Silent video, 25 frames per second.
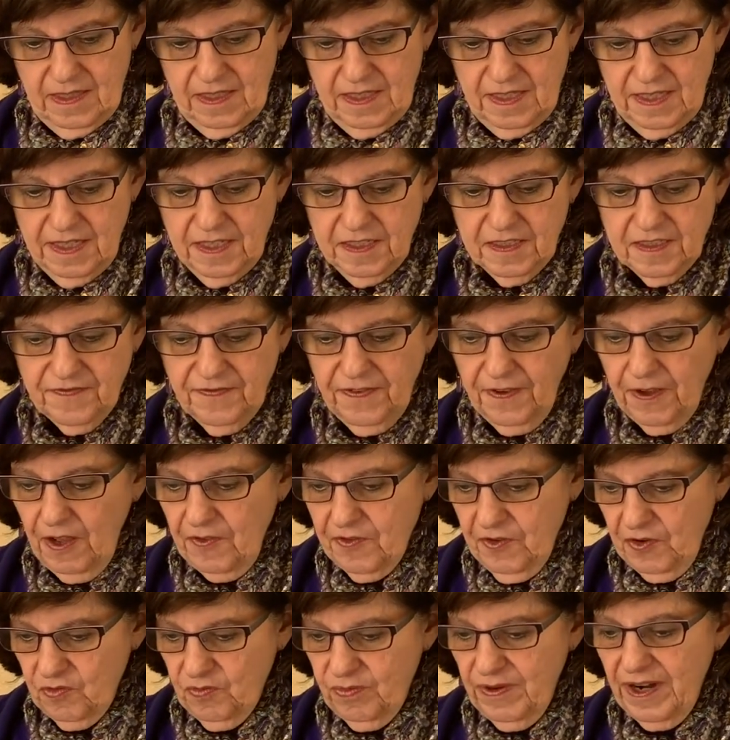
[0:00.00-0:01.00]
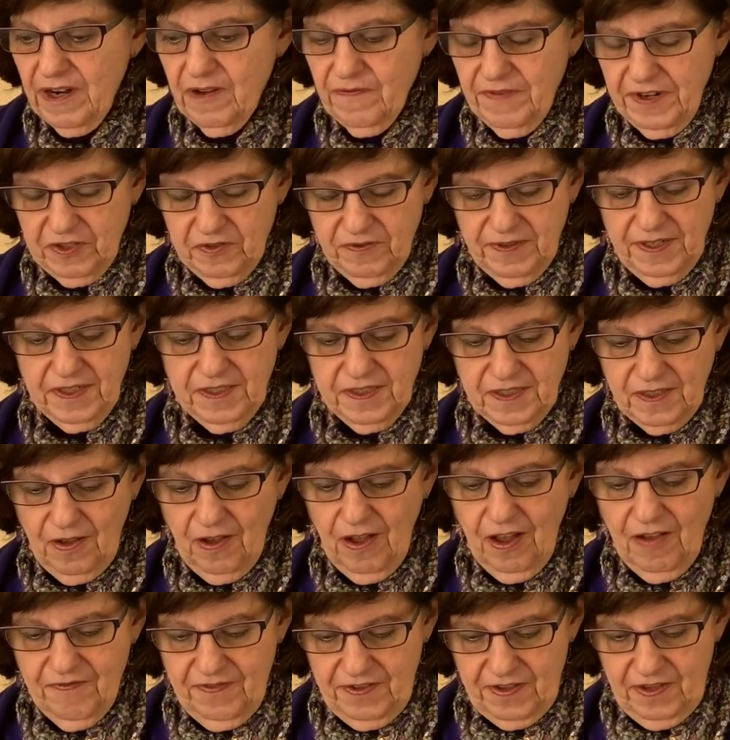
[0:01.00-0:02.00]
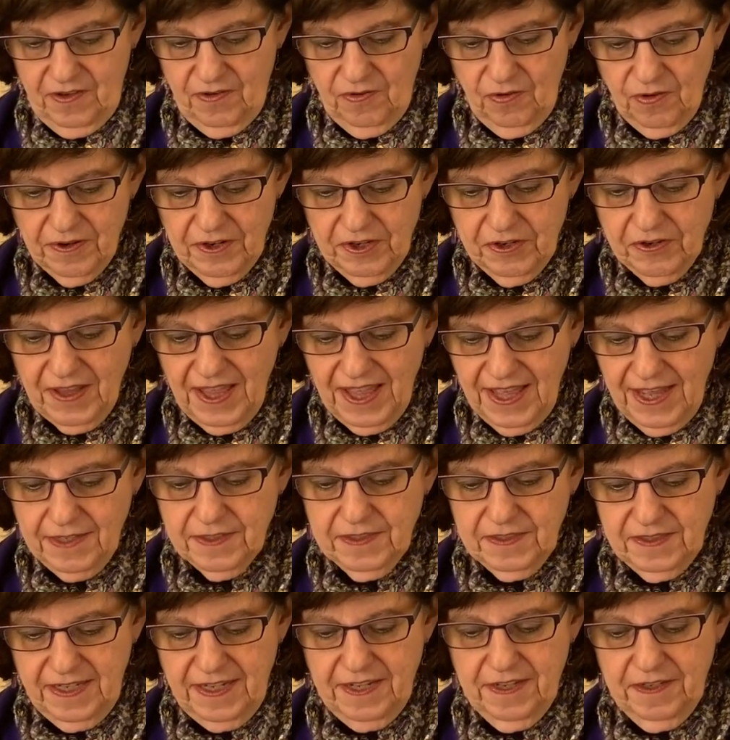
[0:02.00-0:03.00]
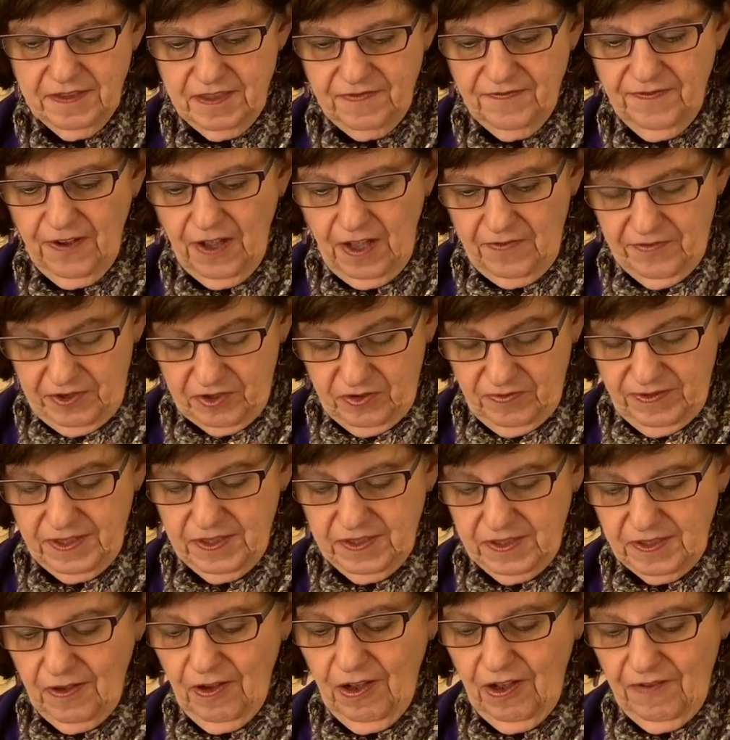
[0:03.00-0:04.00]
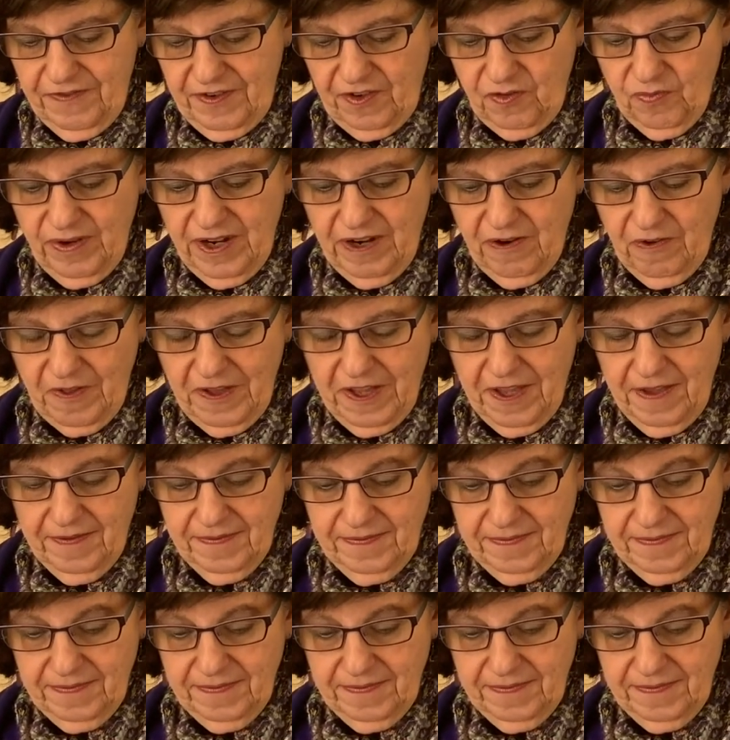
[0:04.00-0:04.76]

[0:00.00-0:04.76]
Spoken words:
His father rarely drinks coffee, or you can say his father drinks coffee rarely.